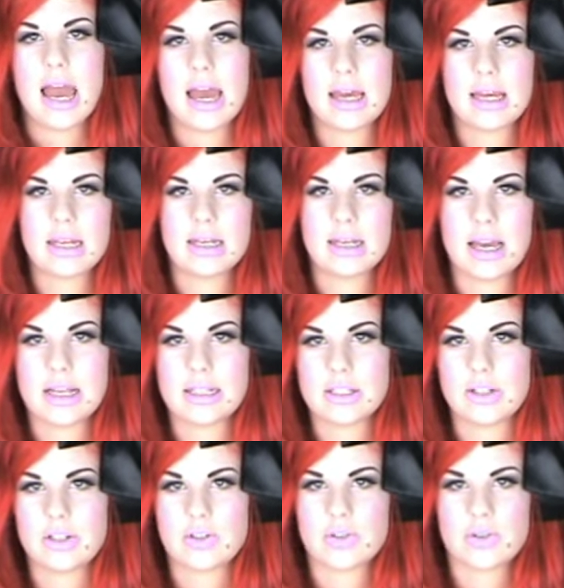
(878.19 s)
And
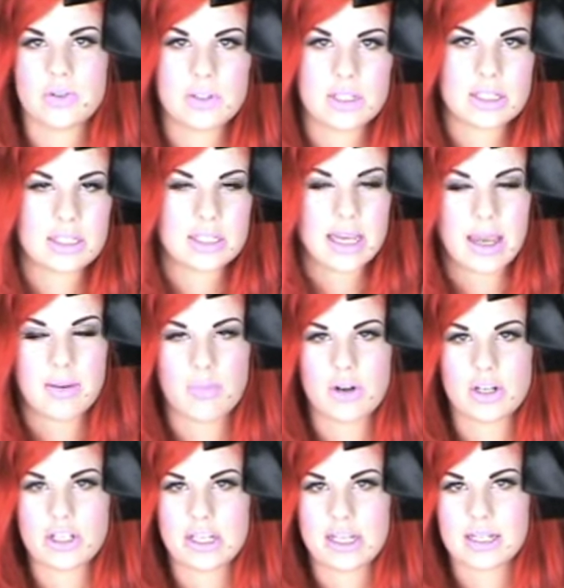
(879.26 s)
as usual, just keep
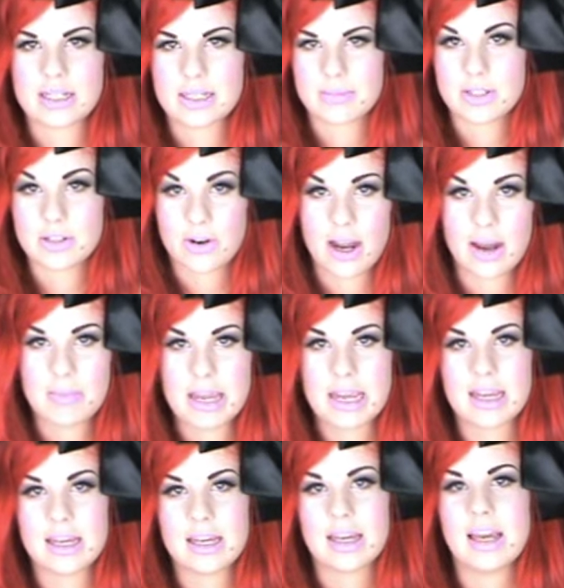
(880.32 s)
watching and
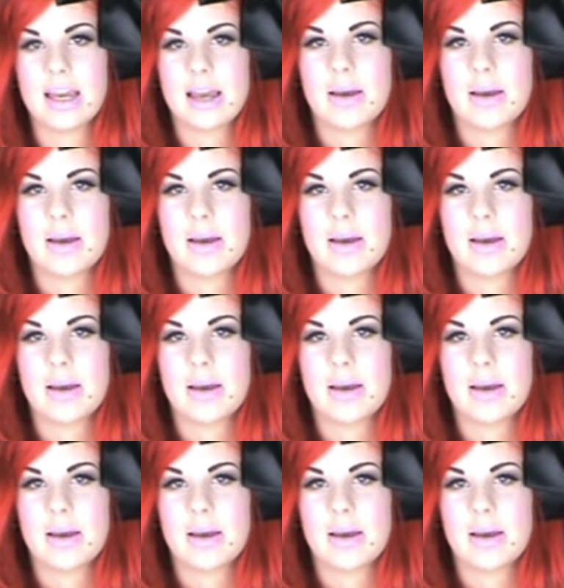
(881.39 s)
subscribing.